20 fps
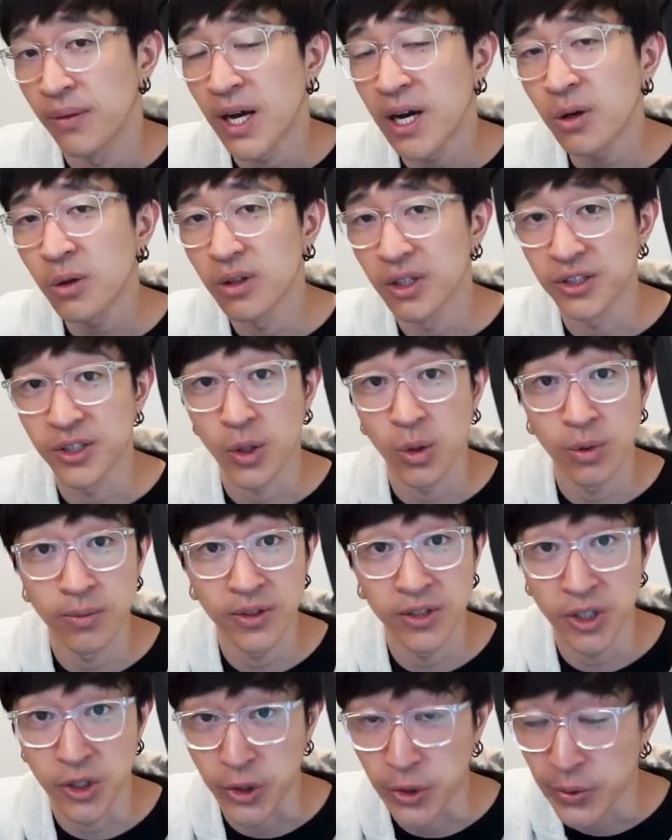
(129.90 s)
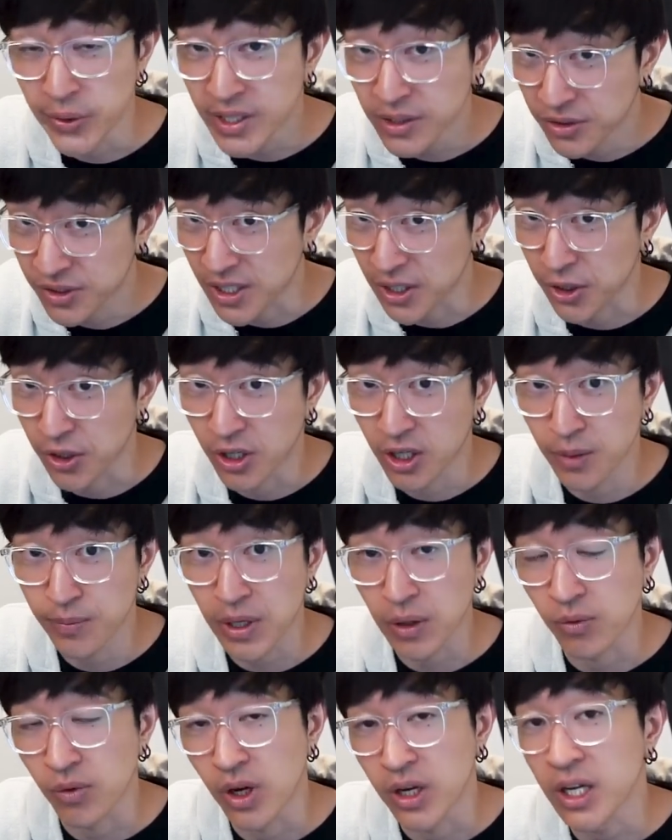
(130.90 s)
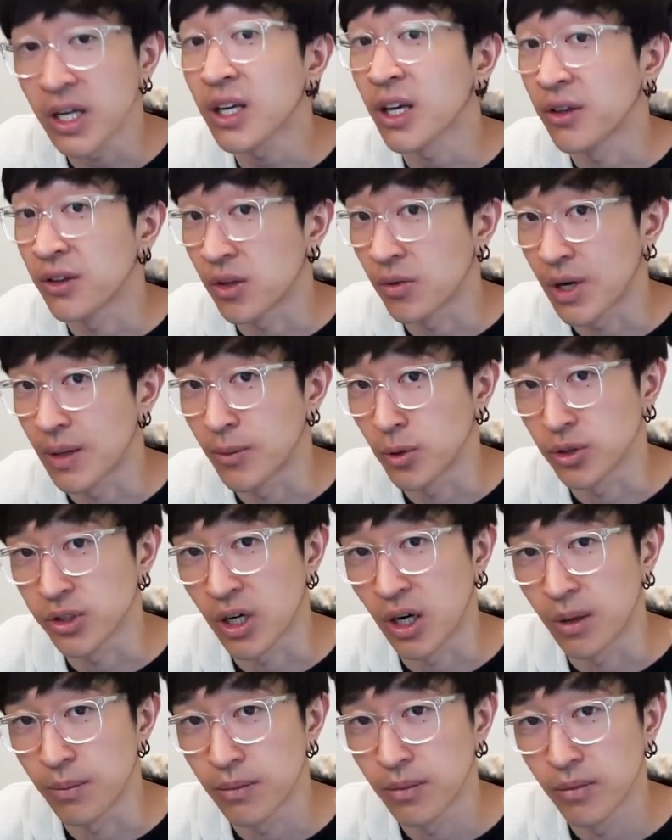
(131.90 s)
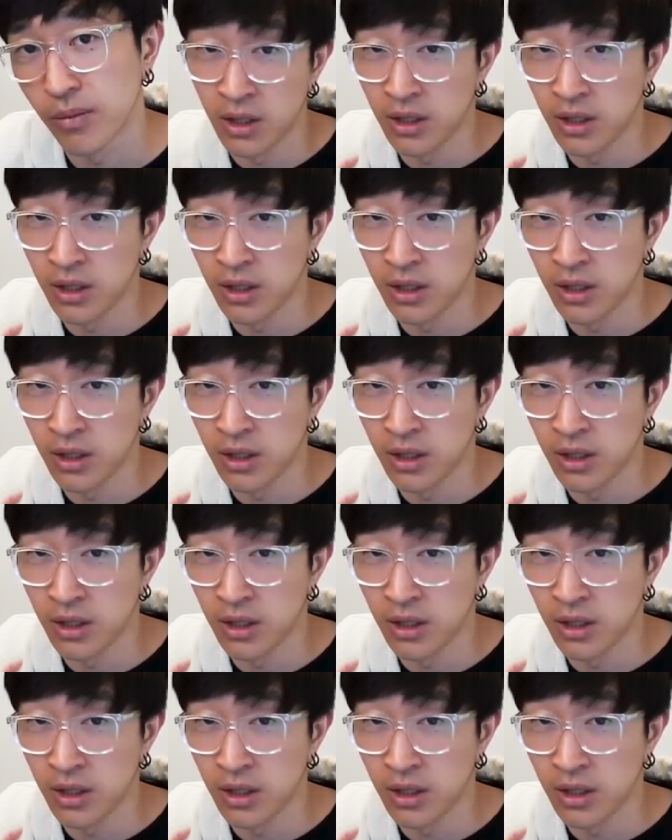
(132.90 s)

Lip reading: Now, let's go over the units that you're gonna be running in the Rebels comp.